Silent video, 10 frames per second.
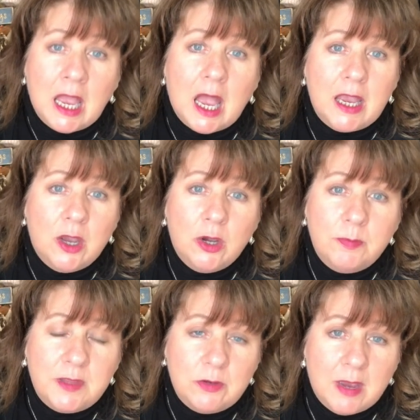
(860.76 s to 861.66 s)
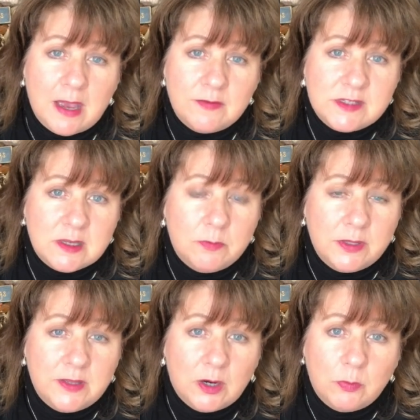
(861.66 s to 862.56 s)
I hope that you have
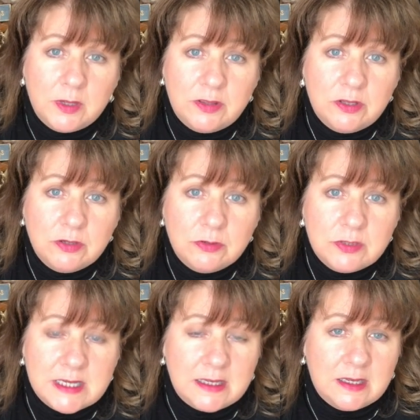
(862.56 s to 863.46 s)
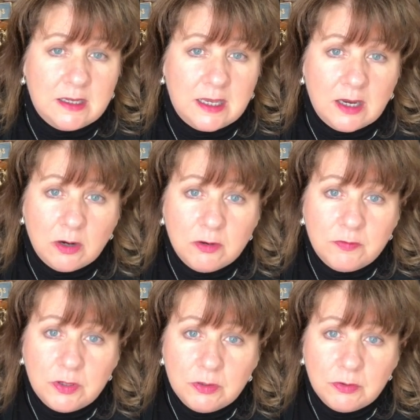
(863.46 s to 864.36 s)
someone there with you, taking care
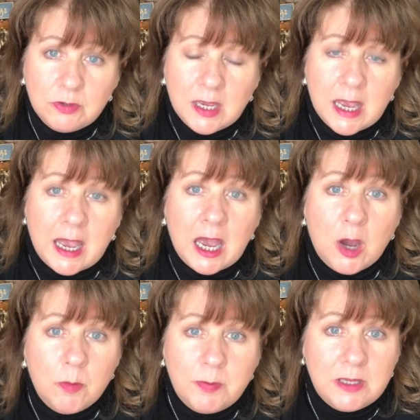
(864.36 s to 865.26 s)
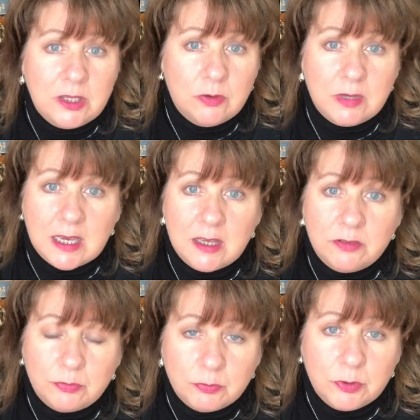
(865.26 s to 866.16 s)
of you, helping you
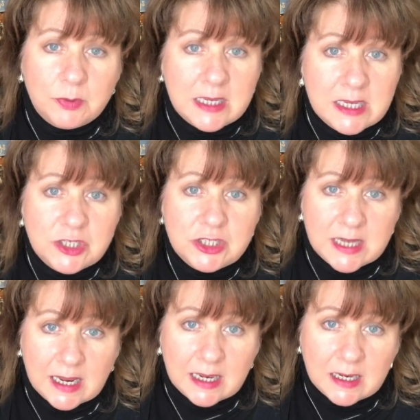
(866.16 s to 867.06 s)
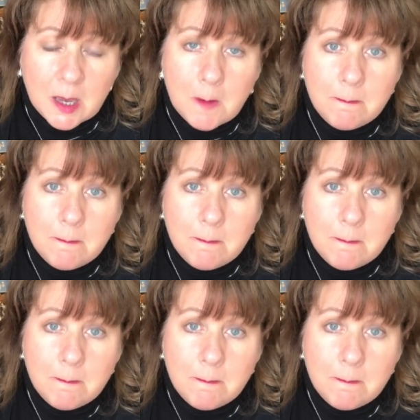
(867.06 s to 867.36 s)
get through each day,